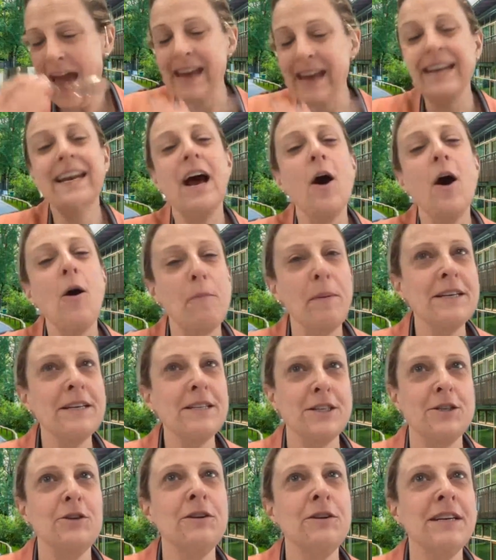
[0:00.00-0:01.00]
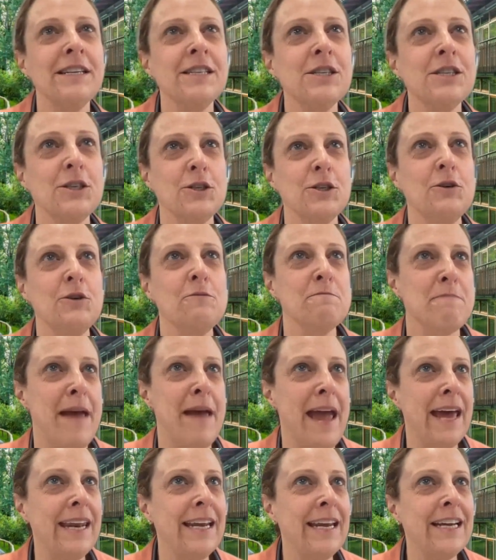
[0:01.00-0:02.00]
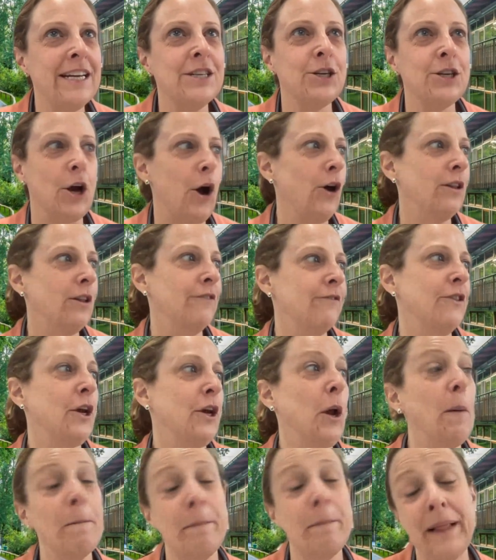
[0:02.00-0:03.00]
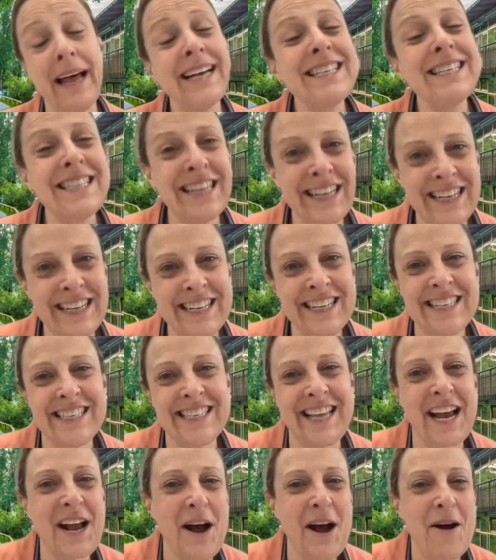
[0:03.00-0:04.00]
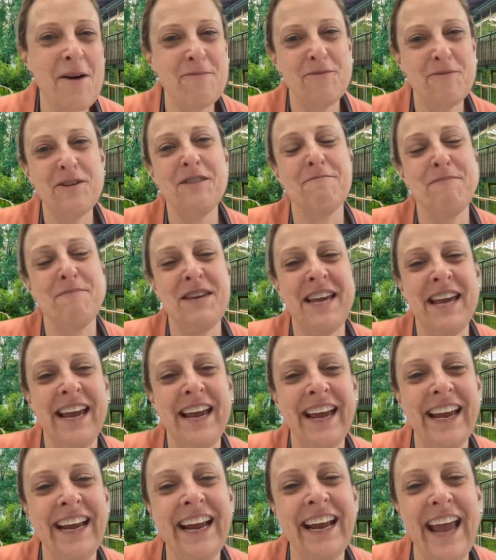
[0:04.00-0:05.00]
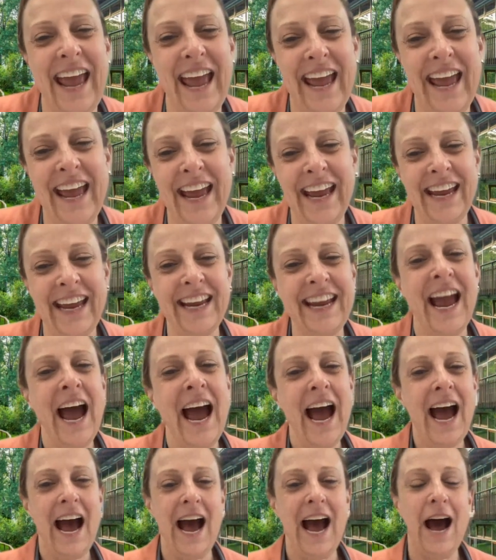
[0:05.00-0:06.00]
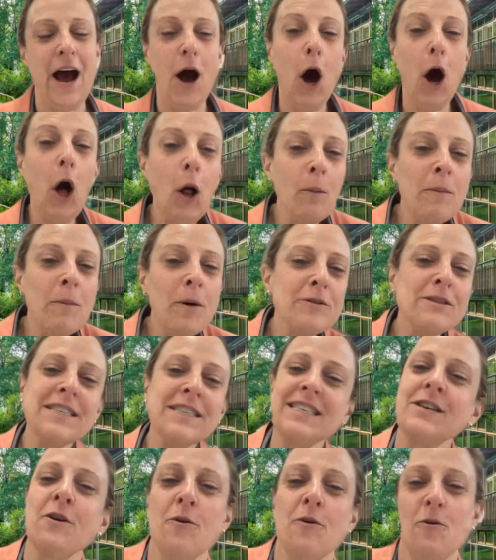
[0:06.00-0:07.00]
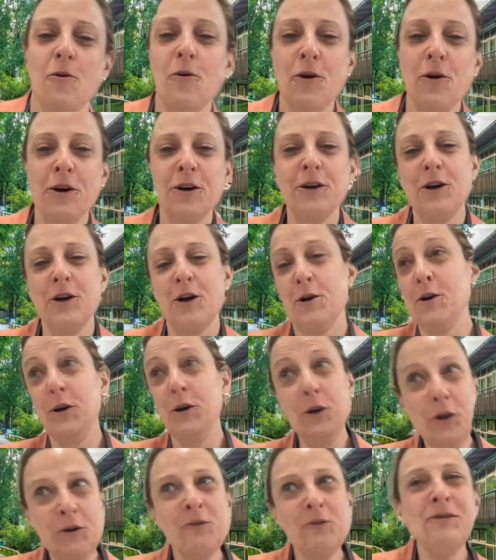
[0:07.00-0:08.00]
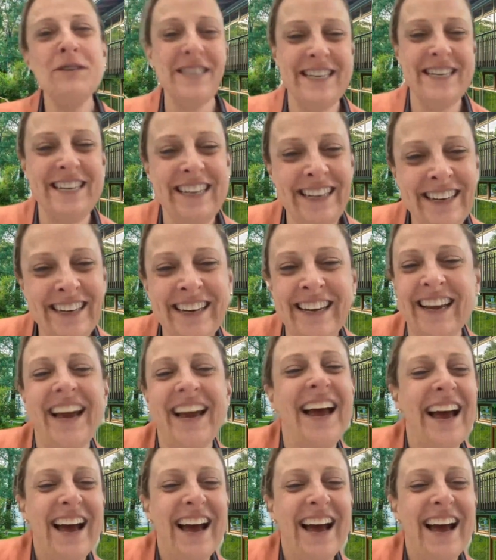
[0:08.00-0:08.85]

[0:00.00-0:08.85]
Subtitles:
and in helping students to manage all of the complexities that come with being a almost or new teen.